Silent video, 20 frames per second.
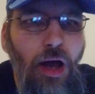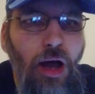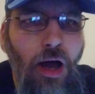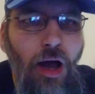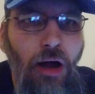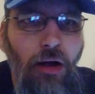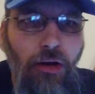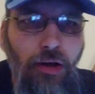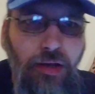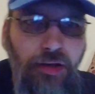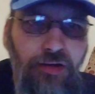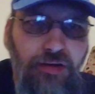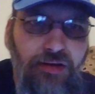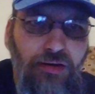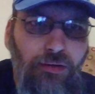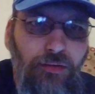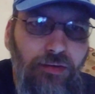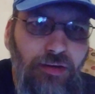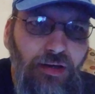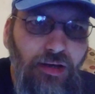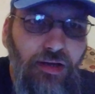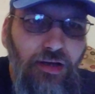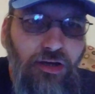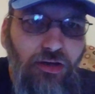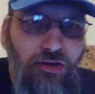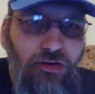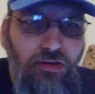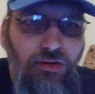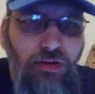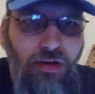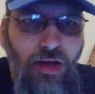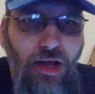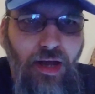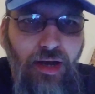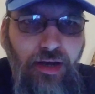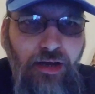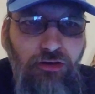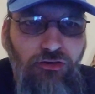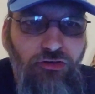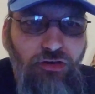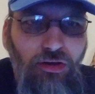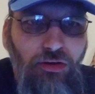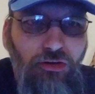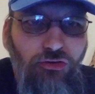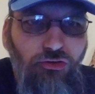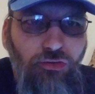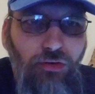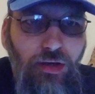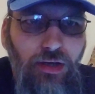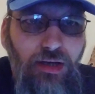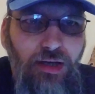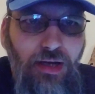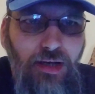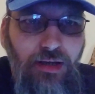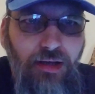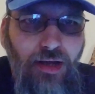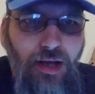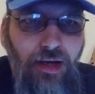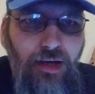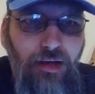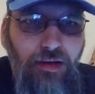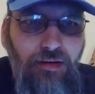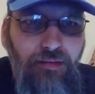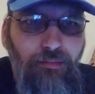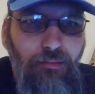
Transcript: All right, so the NHL trade deadline is